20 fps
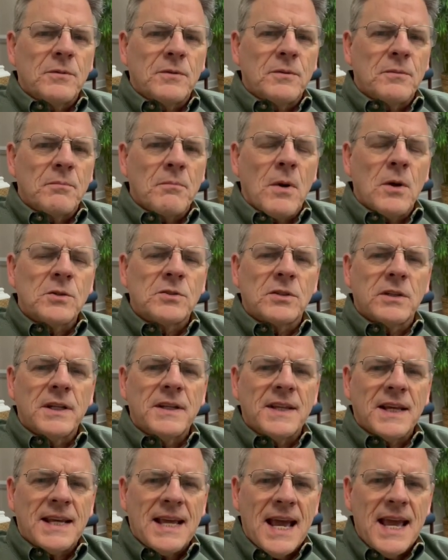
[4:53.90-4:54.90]

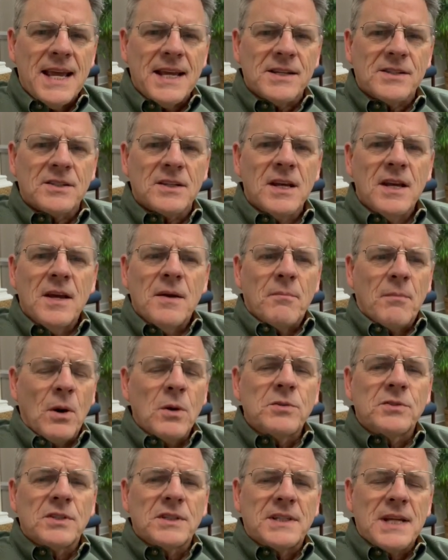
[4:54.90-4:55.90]
mostly the case.
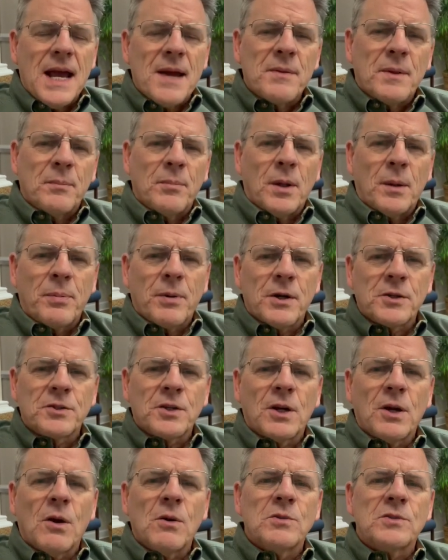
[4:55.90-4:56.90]
Most of the time the blood
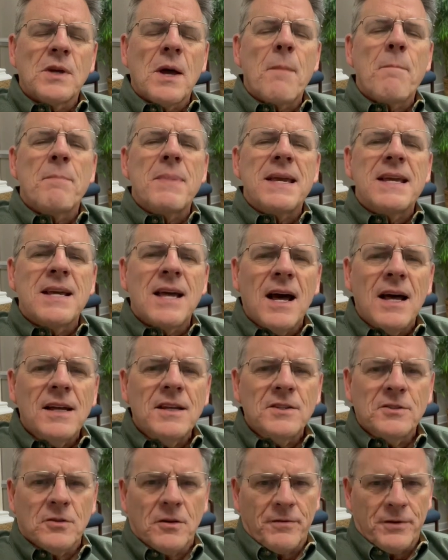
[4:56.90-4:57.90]
pressure goes up
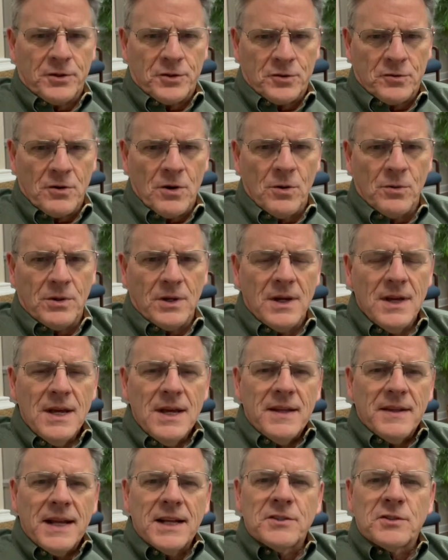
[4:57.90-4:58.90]
because of a stroke.
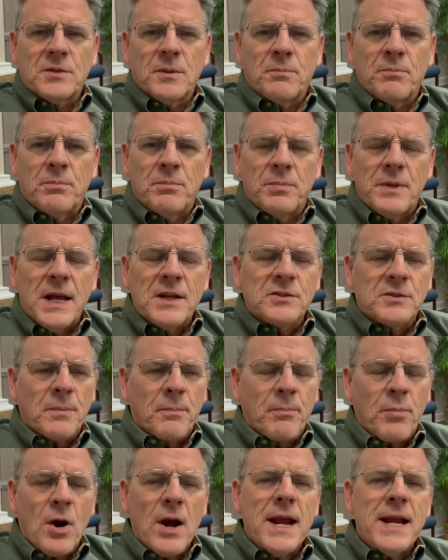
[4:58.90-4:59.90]
That's the
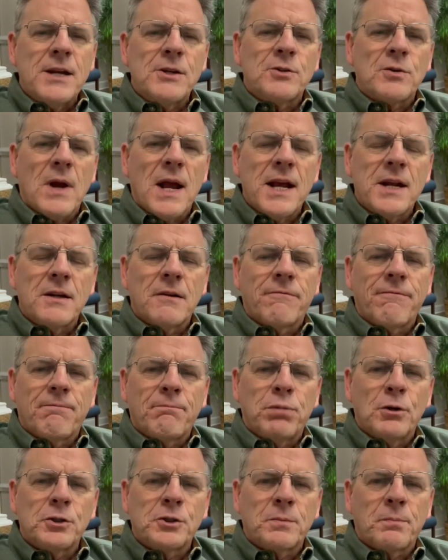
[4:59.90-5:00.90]
brain trying to
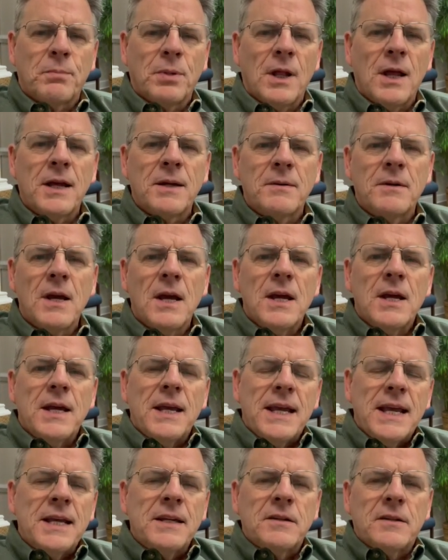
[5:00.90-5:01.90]
push blood
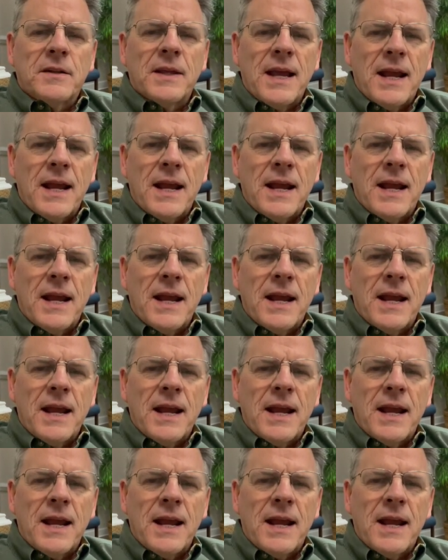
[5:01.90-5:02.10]
into the